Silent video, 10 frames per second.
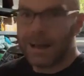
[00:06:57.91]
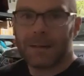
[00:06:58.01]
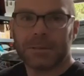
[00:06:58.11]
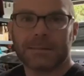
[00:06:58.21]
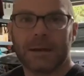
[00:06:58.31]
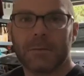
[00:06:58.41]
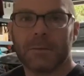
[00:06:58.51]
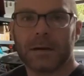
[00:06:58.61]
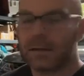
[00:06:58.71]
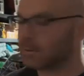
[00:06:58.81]
I'm a dumb
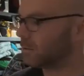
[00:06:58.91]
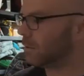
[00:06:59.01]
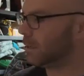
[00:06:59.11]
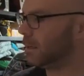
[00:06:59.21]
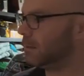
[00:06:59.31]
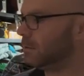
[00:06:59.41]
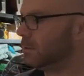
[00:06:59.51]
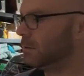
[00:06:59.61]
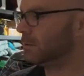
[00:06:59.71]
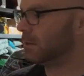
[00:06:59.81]
American, so I can't do
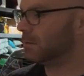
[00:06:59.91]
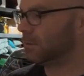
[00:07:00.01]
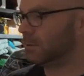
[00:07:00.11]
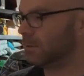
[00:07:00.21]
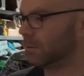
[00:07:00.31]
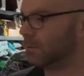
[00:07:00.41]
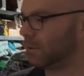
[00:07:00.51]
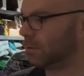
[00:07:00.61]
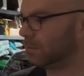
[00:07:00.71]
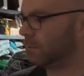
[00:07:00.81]
the Celsius conversion,